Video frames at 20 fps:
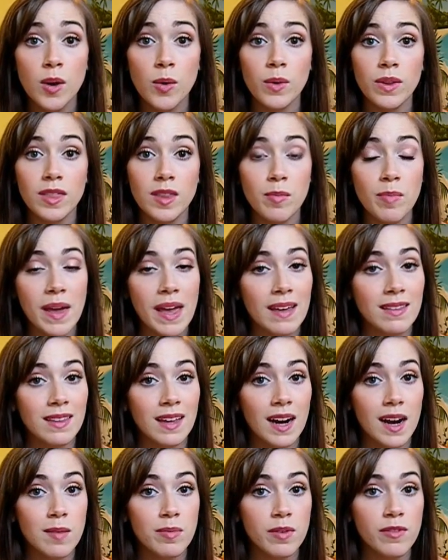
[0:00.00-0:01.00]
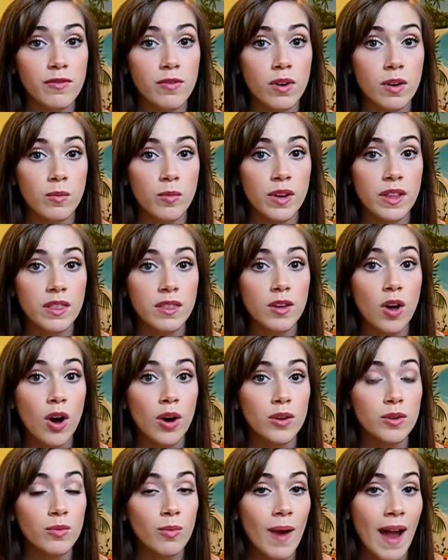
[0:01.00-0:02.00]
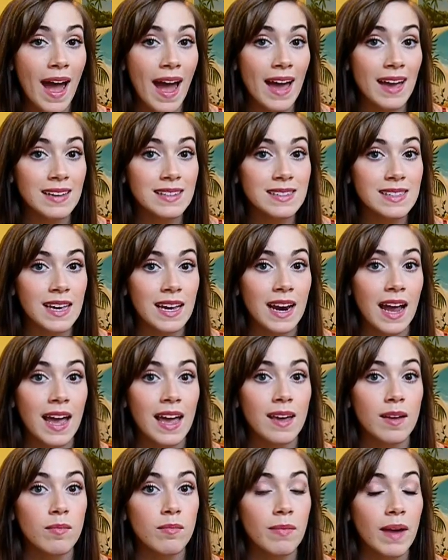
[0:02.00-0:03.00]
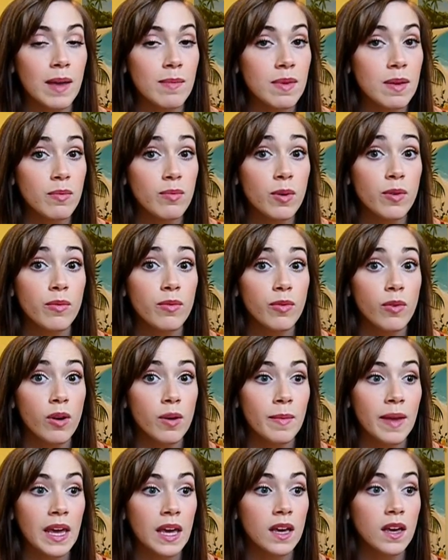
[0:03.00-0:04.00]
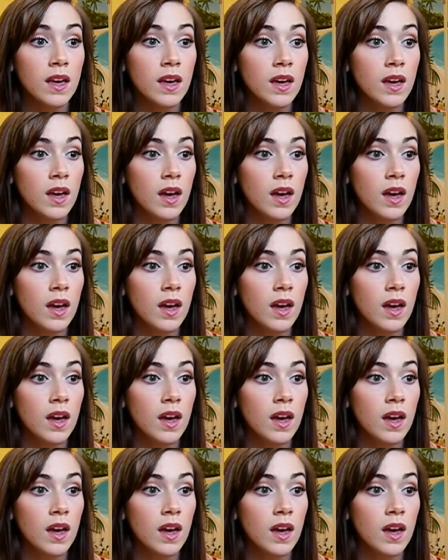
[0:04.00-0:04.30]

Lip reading: with the band that I perform with called Rags, and I might be performing,